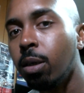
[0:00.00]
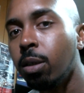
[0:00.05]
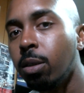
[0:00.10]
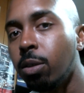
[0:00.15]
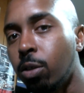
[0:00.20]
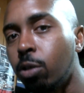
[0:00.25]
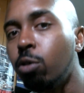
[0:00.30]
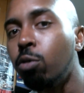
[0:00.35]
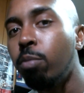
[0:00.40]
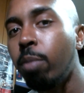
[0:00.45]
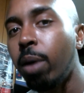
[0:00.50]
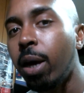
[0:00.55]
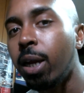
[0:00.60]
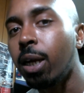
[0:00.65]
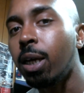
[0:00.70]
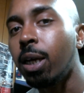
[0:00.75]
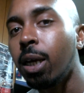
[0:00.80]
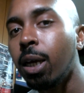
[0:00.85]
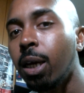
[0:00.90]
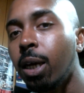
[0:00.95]
to
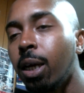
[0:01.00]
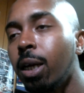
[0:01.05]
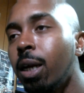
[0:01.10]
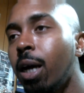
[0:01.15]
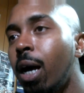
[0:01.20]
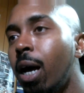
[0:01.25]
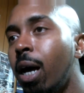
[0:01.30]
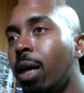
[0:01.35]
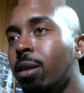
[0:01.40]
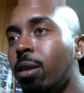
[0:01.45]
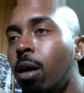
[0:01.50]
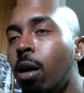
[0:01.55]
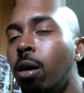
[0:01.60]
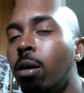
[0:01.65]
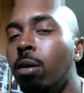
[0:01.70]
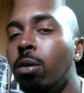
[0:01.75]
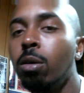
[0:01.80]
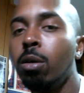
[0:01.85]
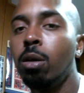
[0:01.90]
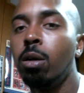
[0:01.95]
Medellin, I
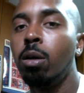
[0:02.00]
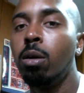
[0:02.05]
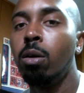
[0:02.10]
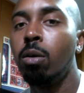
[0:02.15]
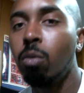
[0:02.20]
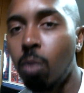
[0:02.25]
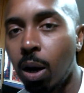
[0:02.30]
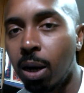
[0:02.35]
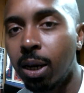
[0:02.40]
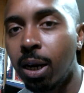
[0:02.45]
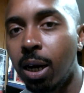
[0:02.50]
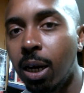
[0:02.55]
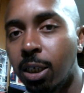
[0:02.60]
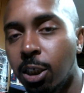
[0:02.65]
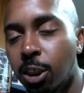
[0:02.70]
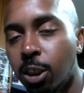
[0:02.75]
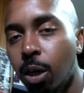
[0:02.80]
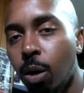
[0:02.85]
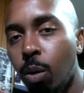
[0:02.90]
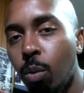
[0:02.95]
thought, why not
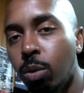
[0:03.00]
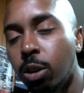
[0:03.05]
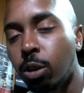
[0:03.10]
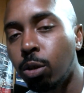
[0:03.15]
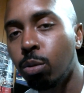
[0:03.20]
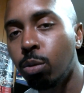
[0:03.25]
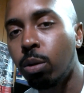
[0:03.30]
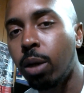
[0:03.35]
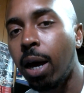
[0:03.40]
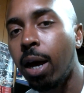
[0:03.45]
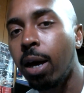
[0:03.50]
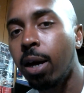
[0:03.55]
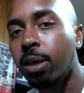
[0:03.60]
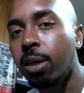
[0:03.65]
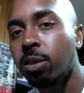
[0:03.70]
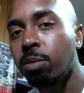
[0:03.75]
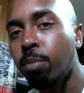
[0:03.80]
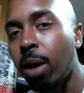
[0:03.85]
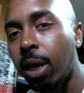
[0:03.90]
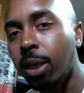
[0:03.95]
share with you
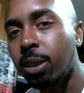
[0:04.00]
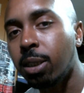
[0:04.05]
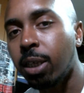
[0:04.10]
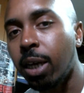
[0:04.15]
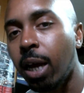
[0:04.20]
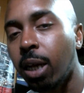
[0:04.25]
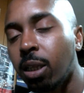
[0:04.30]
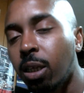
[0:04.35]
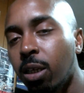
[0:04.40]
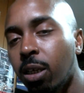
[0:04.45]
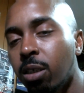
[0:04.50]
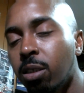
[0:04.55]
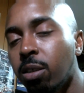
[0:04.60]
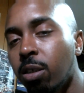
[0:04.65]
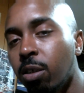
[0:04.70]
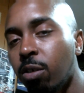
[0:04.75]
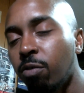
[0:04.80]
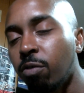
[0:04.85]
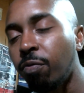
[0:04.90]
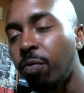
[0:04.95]
guys my tactics
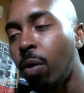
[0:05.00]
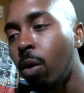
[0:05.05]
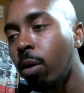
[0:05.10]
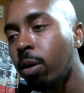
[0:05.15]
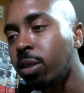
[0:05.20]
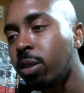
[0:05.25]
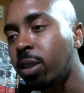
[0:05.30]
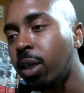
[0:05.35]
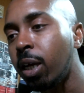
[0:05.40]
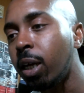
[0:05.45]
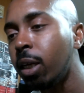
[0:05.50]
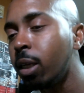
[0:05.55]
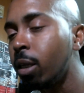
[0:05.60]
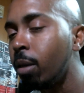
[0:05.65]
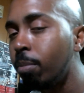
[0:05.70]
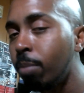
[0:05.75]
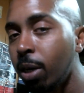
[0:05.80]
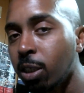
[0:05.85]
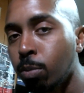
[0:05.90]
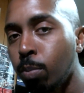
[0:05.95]
as far as getting the
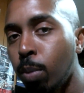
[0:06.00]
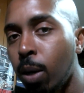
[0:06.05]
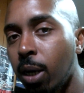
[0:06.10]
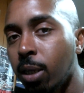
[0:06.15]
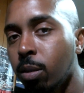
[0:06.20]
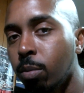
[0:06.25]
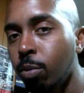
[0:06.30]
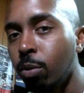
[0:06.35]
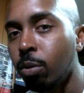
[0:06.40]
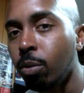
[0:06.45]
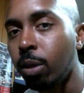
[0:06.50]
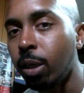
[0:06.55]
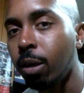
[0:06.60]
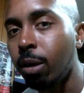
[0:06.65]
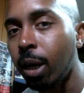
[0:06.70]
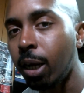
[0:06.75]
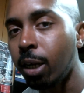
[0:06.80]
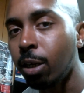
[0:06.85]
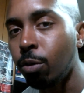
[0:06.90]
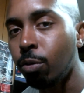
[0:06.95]
best possible deal
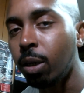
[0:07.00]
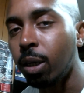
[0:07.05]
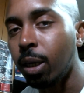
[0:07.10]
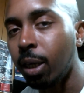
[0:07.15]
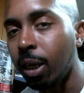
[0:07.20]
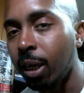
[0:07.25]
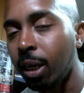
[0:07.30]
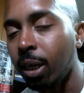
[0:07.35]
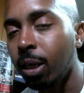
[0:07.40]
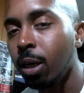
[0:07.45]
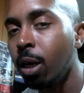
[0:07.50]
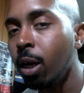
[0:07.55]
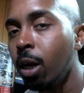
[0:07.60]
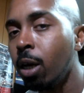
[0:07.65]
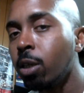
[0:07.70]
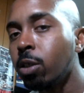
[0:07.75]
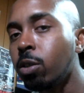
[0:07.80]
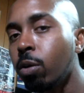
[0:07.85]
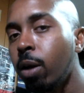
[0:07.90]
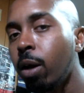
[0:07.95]
that you can get,
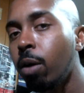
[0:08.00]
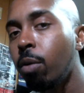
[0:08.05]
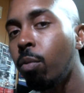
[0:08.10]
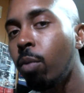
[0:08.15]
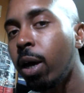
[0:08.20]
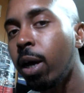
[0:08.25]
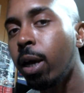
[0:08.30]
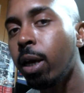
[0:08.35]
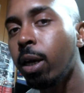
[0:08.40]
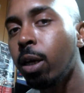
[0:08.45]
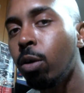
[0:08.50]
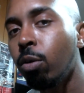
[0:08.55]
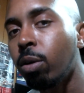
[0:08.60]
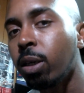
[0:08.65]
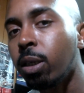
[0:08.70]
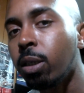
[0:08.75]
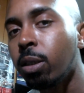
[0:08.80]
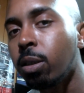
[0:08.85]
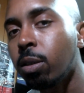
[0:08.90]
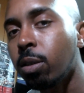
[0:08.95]
so that way you
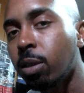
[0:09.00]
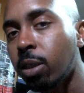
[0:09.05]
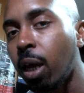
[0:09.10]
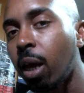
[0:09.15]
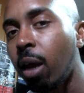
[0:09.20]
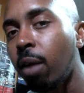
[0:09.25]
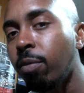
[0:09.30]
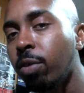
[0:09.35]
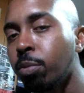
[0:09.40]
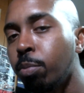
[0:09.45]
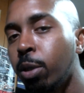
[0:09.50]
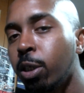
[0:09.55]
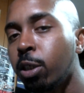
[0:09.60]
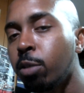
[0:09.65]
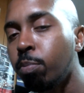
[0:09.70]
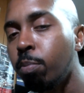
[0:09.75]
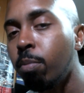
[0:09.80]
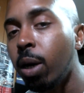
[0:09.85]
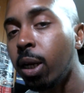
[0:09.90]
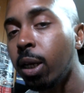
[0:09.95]
can save as much
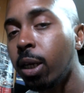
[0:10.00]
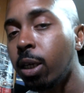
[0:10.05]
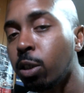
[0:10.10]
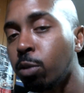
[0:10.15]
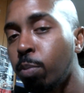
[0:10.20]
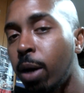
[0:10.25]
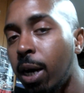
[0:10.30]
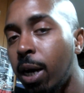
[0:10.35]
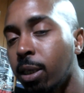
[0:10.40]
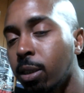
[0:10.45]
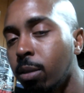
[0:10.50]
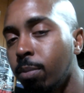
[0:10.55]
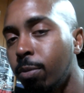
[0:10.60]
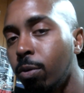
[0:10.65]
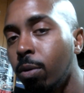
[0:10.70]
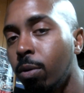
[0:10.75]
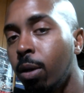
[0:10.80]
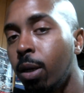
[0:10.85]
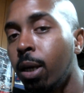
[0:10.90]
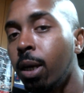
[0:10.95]
money as possible.
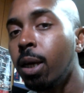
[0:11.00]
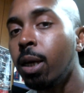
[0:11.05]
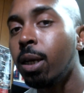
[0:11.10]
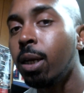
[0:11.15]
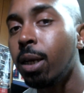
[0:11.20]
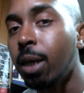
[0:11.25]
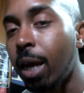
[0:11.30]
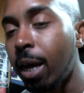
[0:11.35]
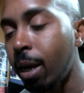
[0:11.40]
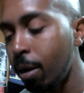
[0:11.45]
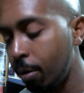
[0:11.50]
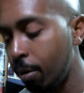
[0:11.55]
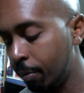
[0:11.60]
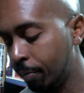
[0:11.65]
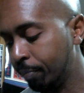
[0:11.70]
Now,